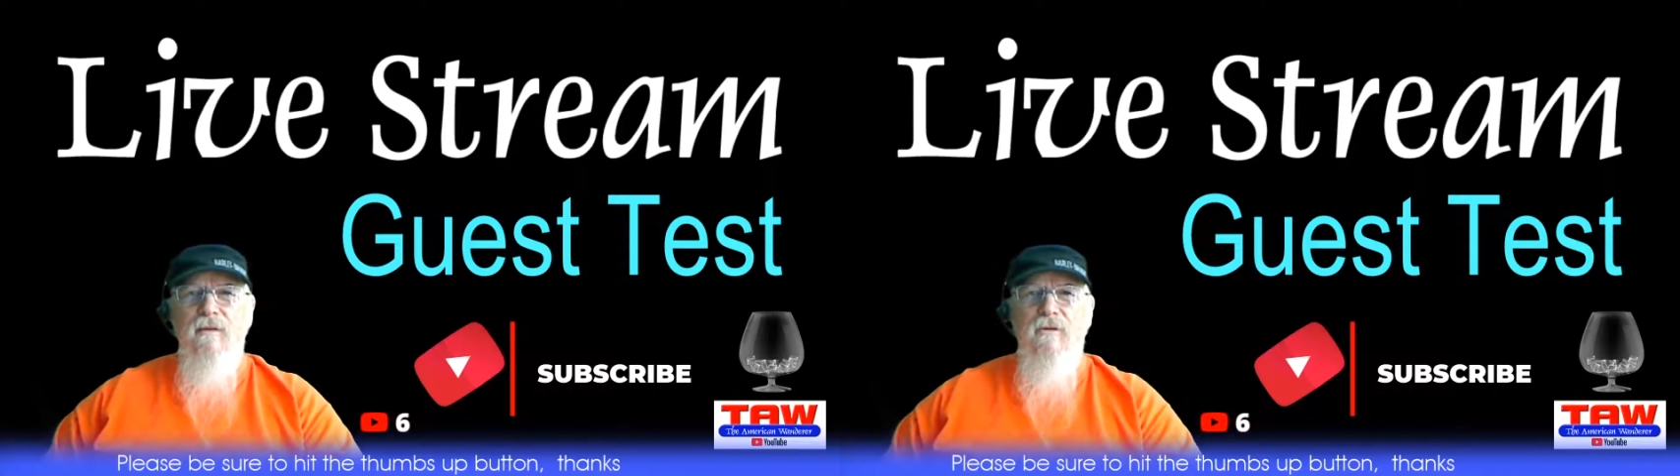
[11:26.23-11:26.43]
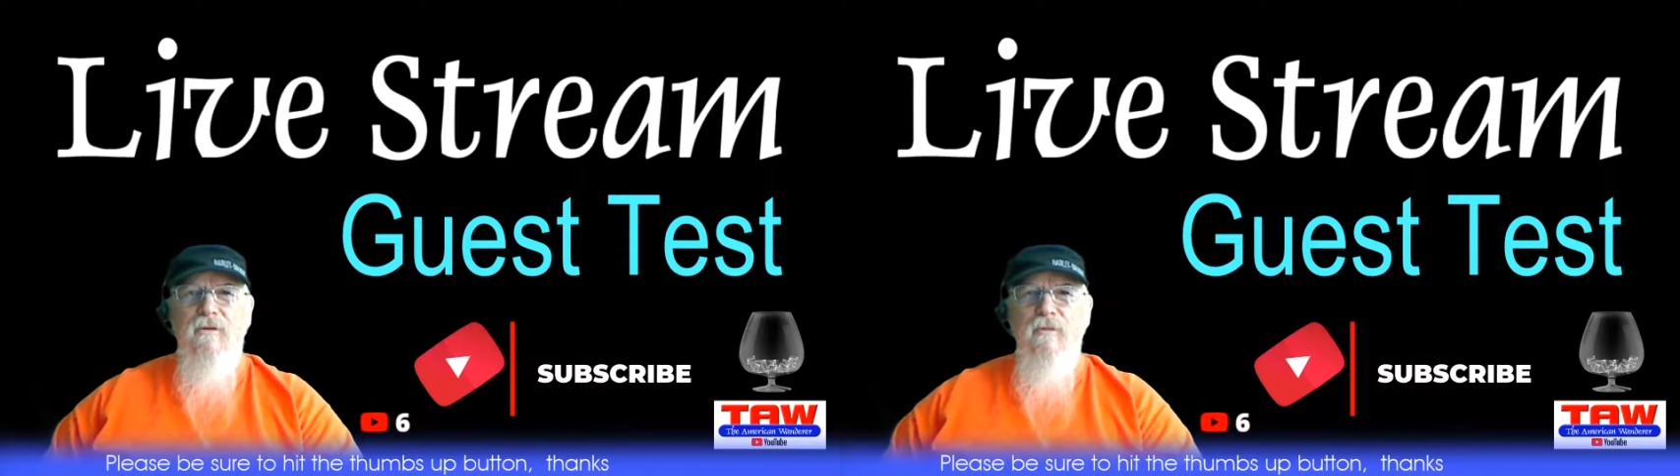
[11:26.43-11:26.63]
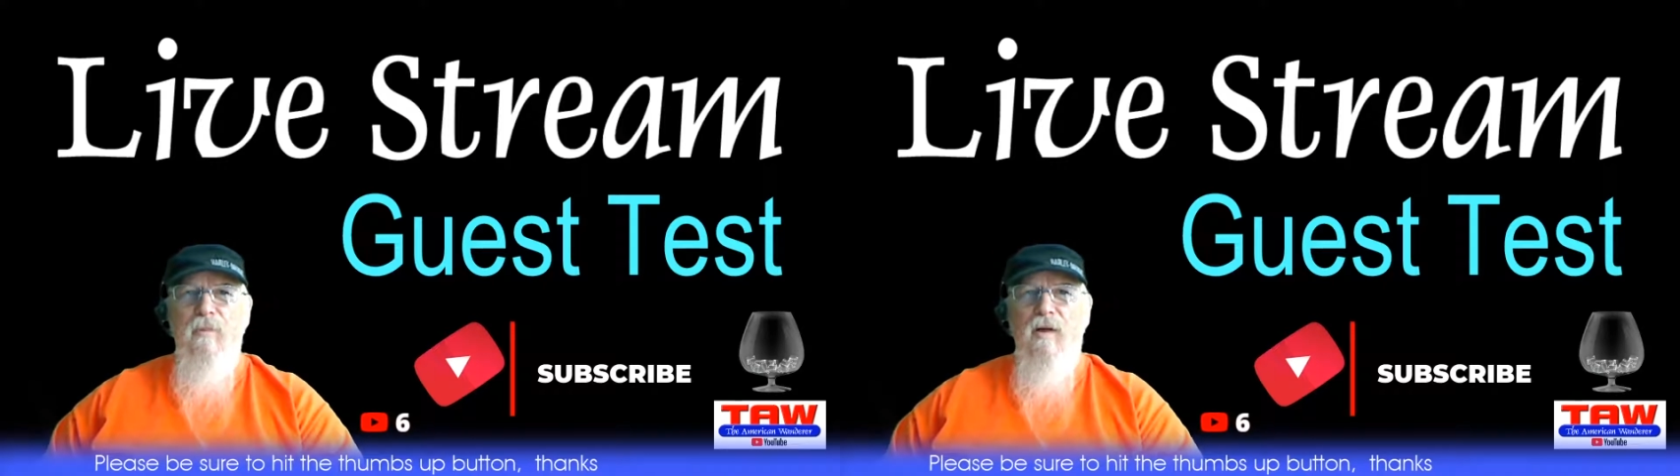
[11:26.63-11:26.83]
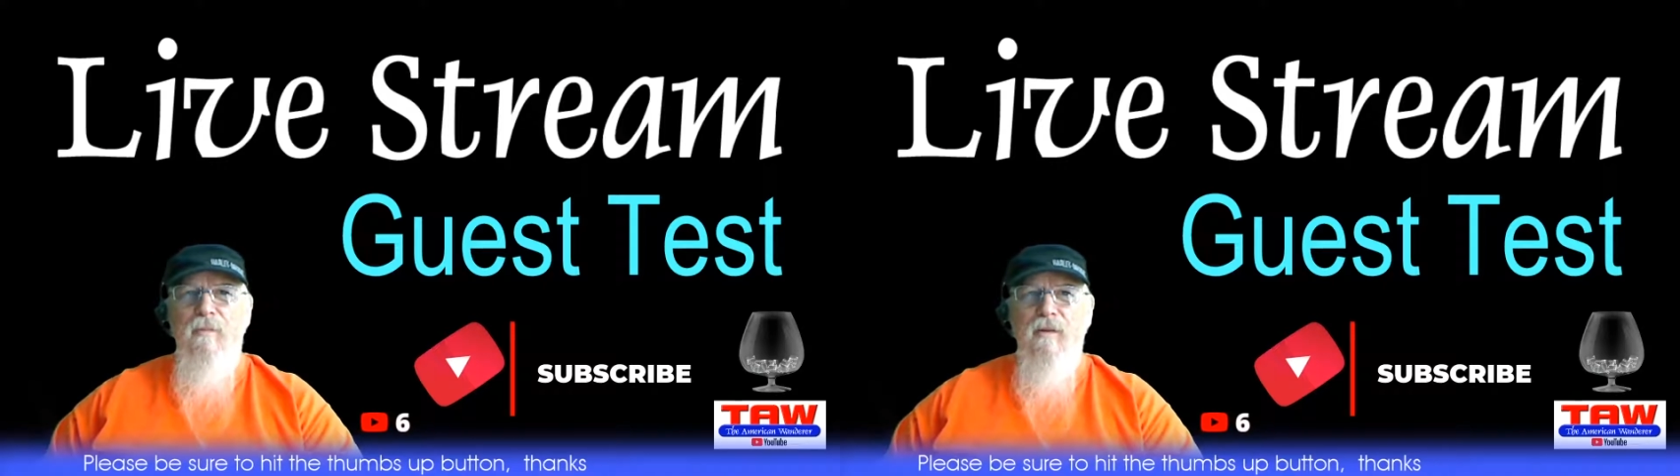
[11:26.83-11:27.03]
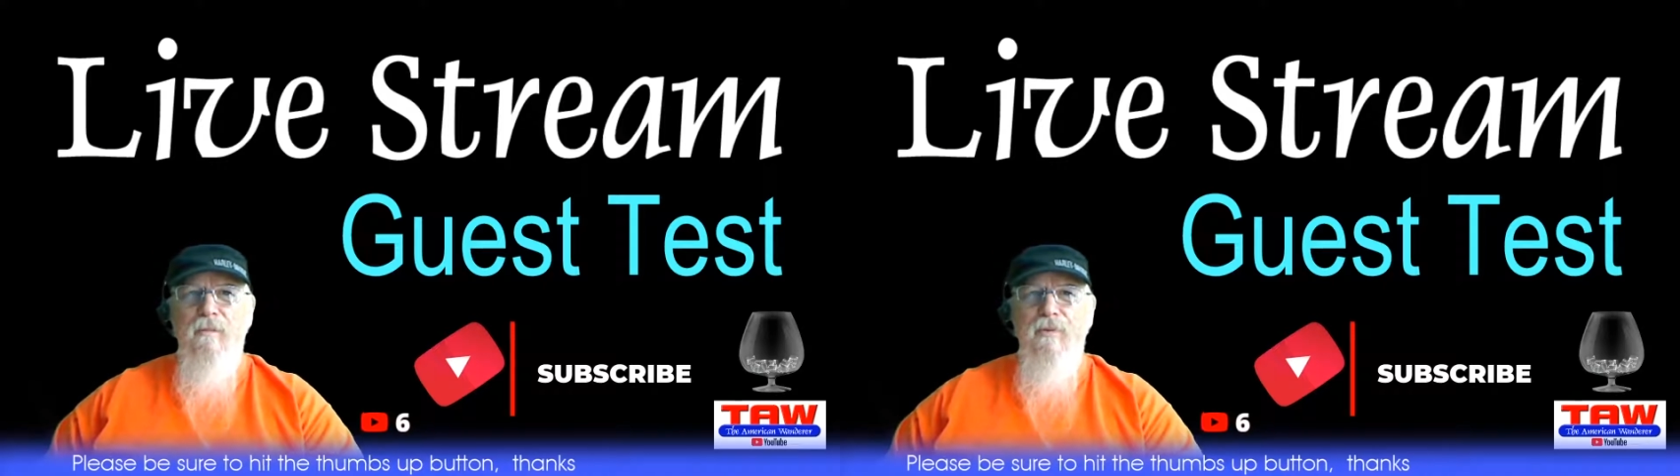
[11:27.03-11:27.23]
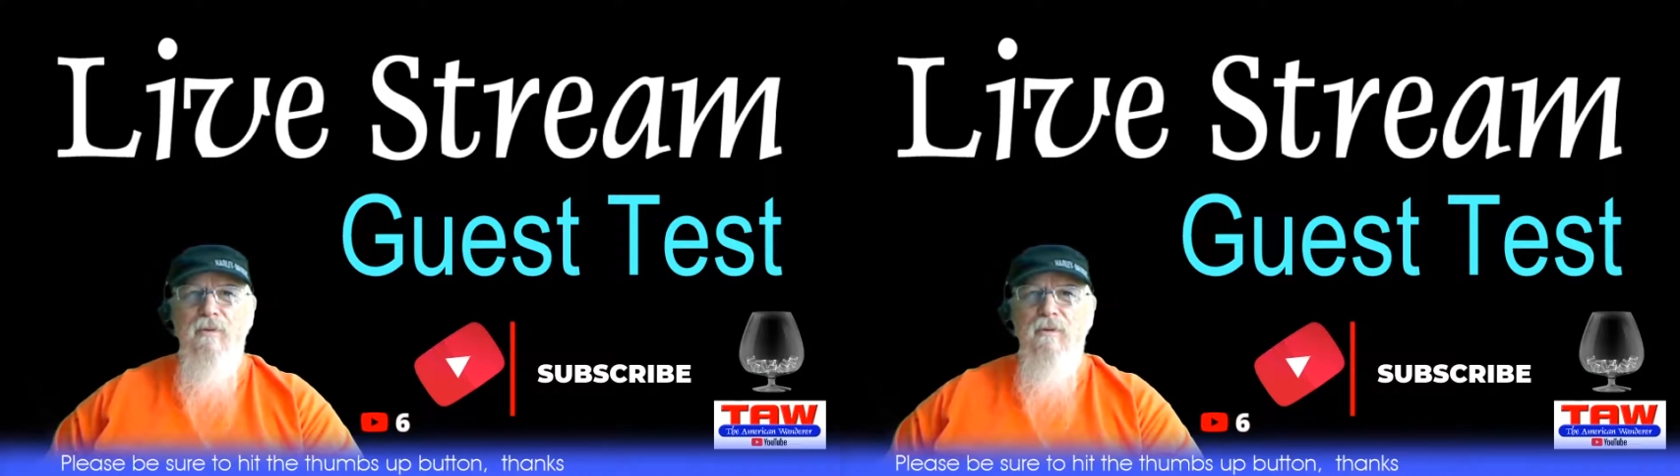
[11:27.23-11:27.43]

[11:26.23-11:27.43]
could pop up